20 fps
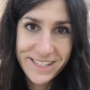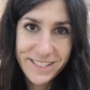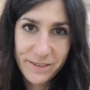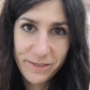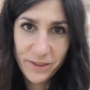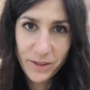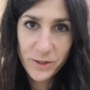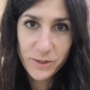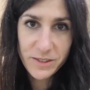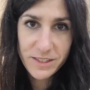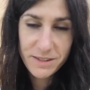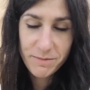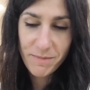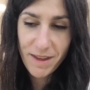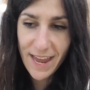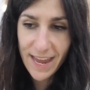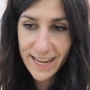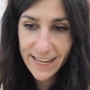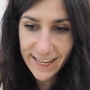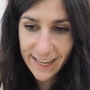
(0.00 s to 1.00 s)
difficult to
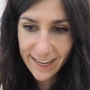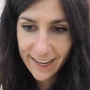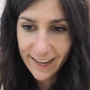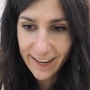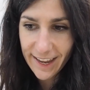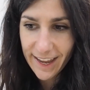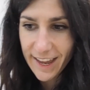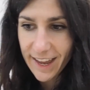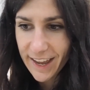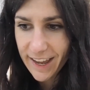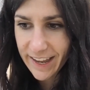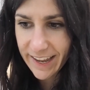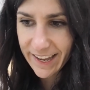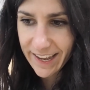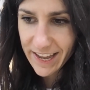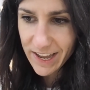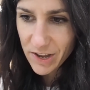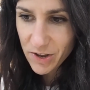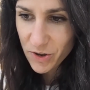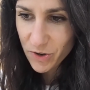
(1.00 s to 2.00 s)
make
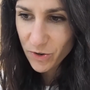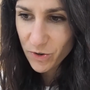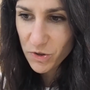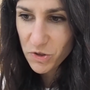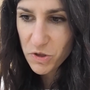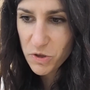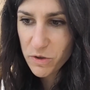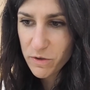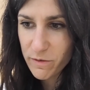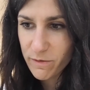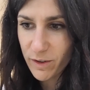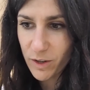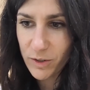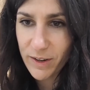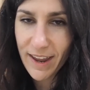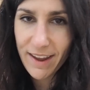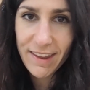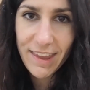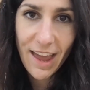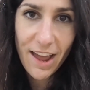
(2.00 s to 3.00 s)
uh, who knew fold
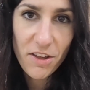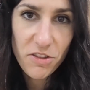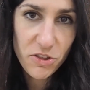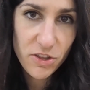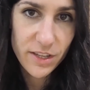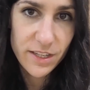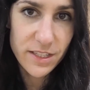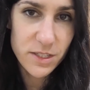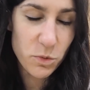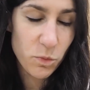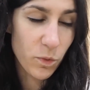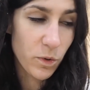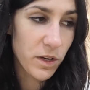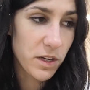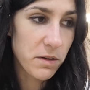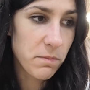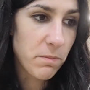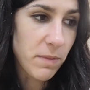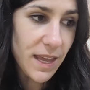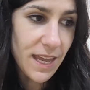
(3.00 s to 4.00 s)
out couches
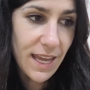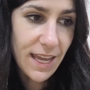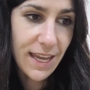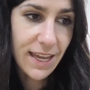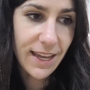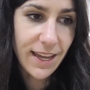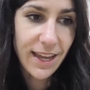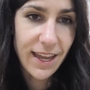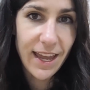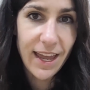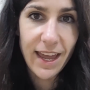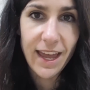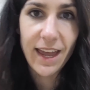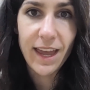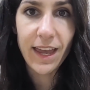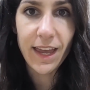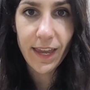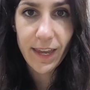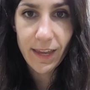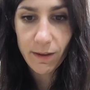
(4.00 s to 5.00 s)
would be
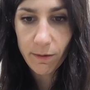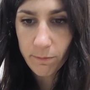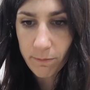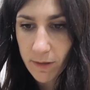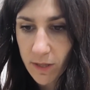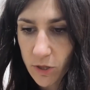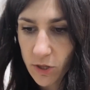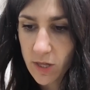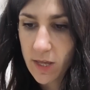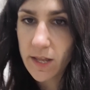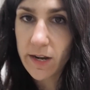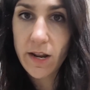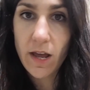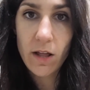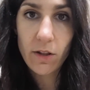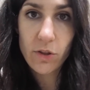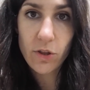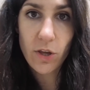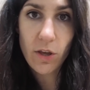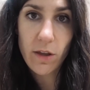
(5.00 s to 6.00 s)
a mission.
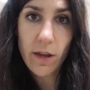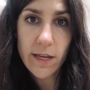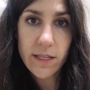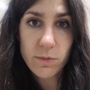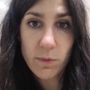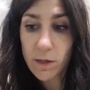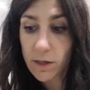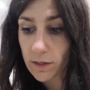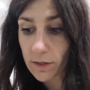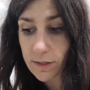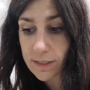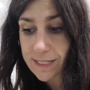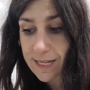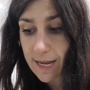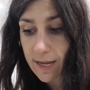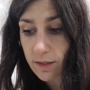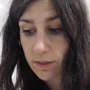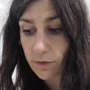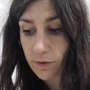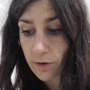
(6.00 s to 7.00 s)
I'll show you guys what it looks
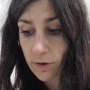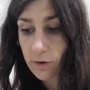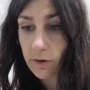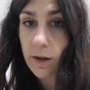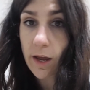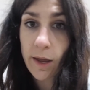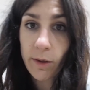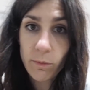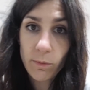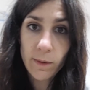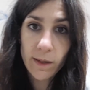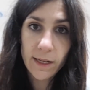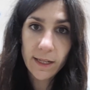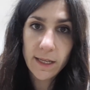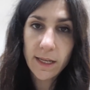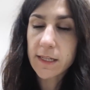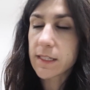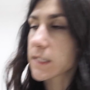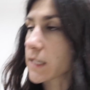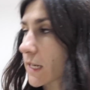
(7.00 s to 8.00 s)
like though. I
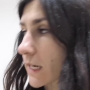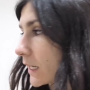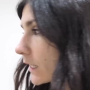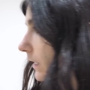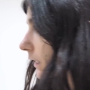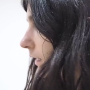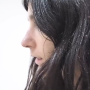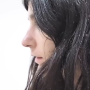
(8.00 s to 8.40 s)
really, aesthetically,